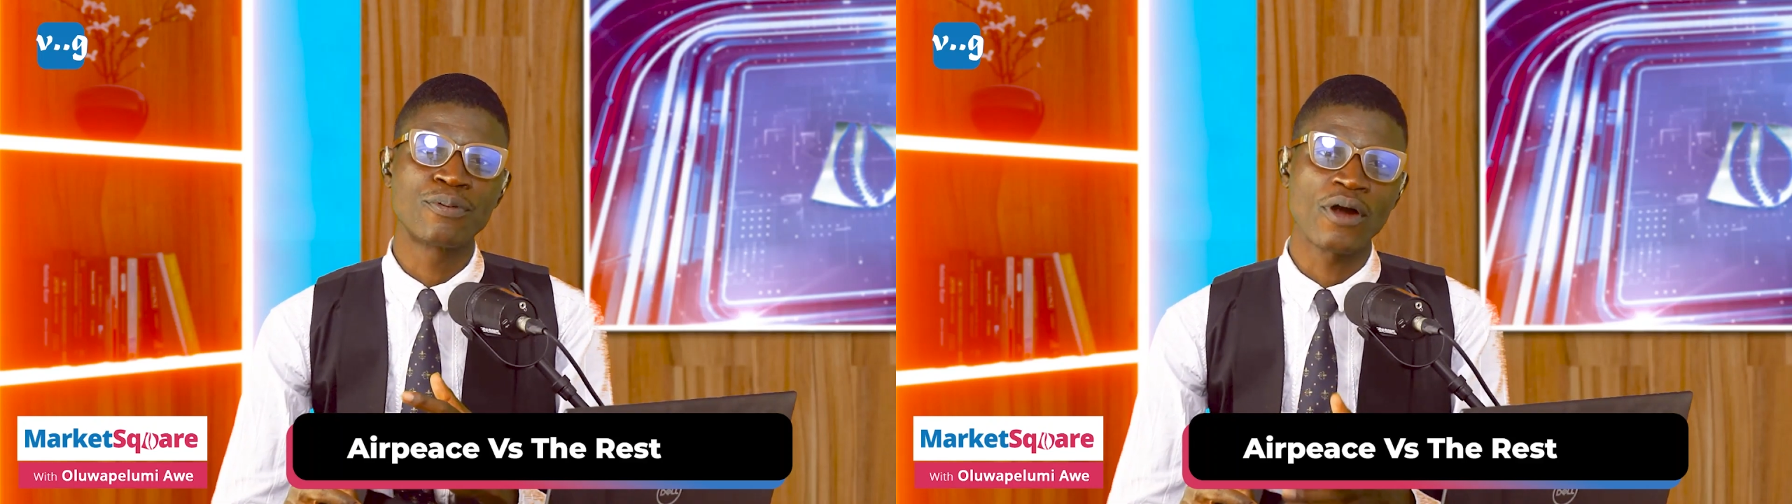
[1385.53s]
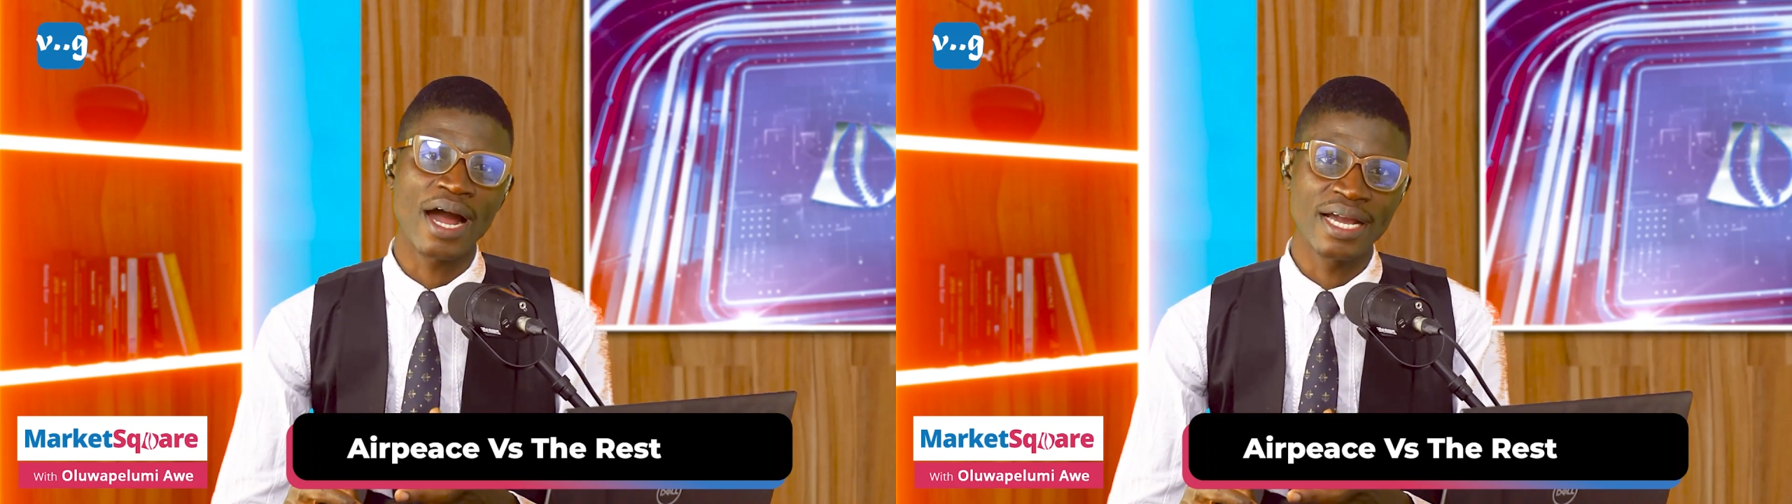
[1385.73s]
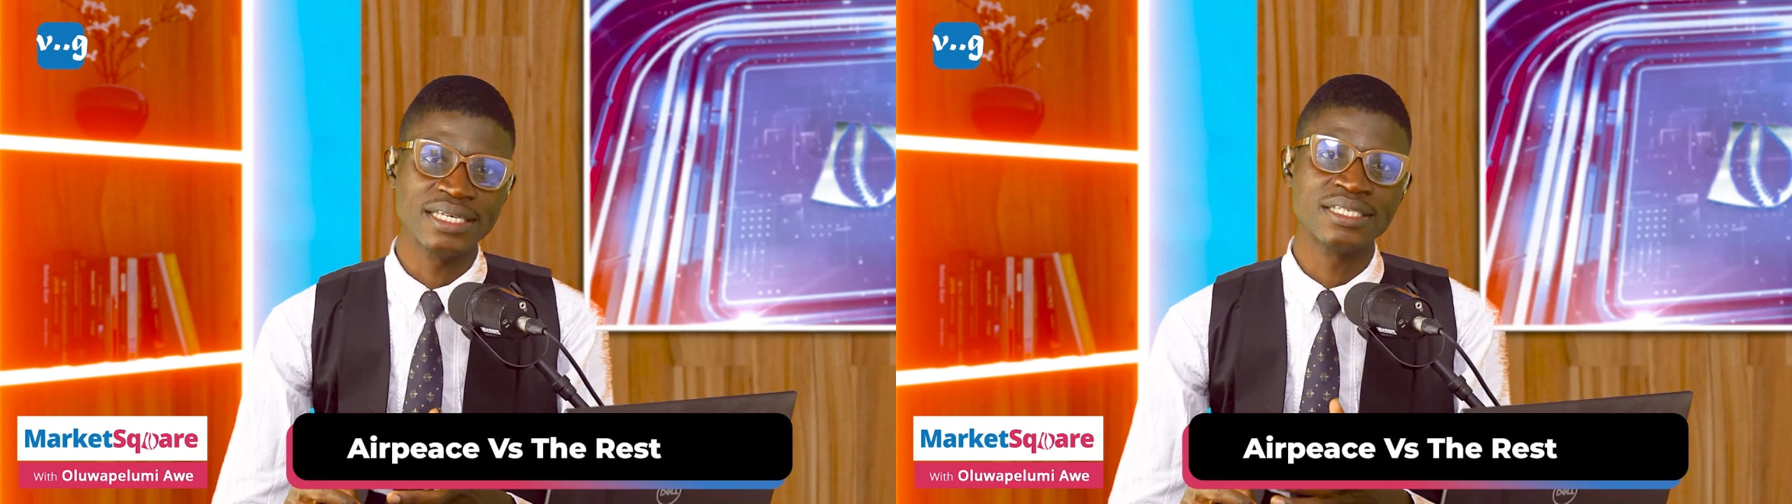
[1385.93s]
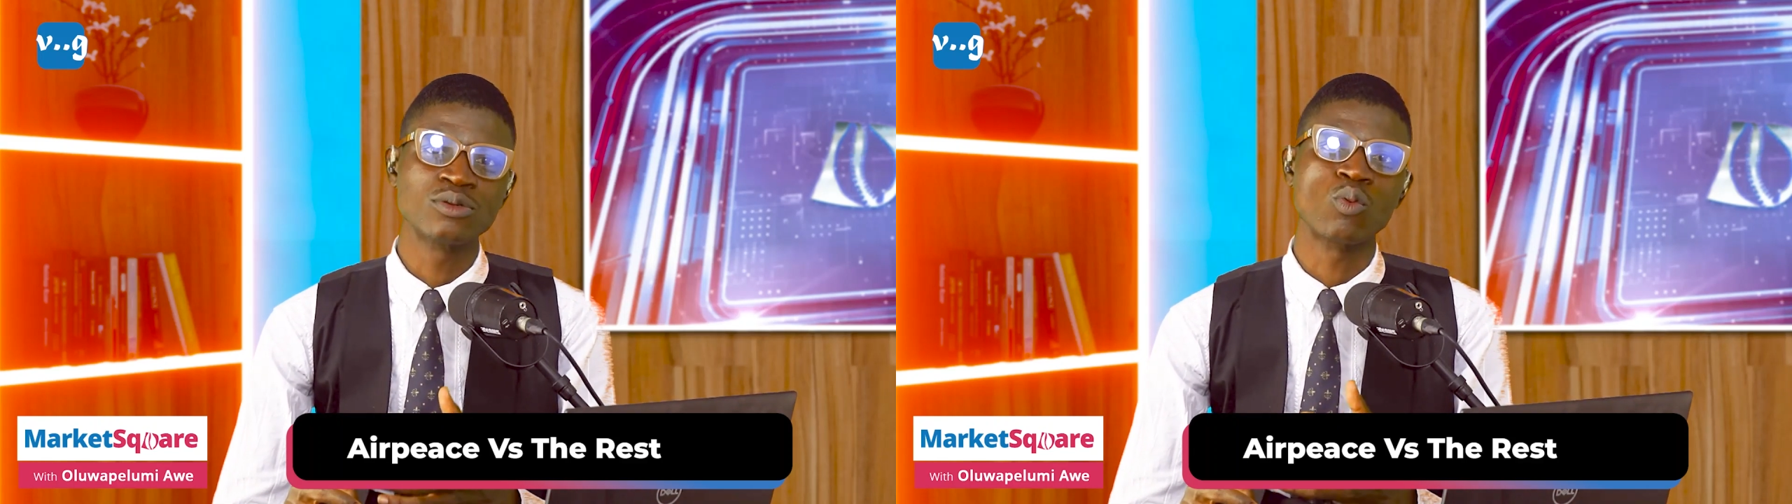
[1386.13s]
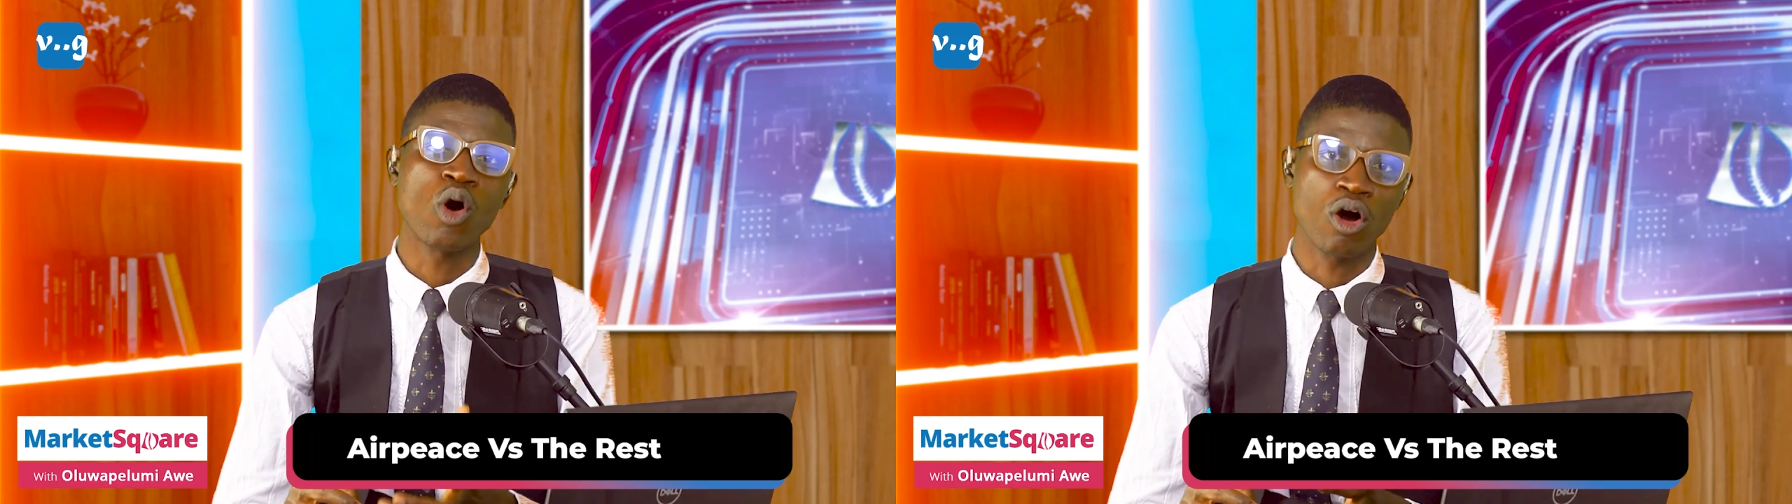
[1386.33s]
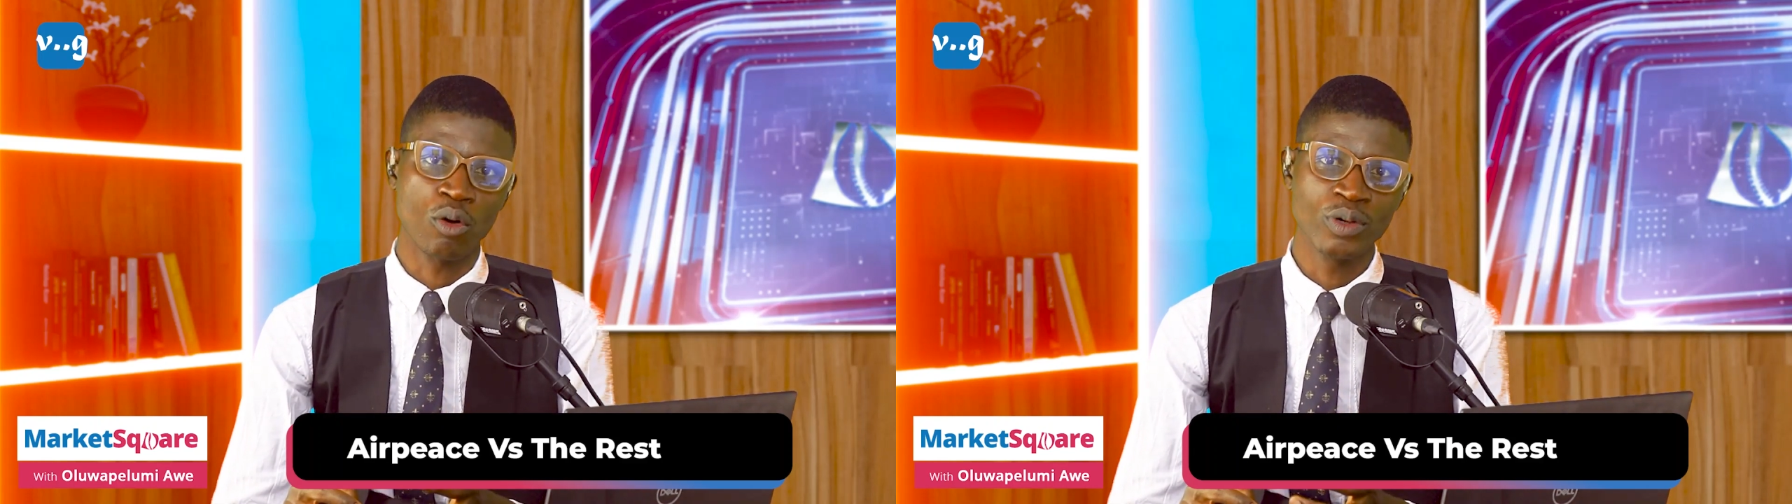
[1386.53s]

price war,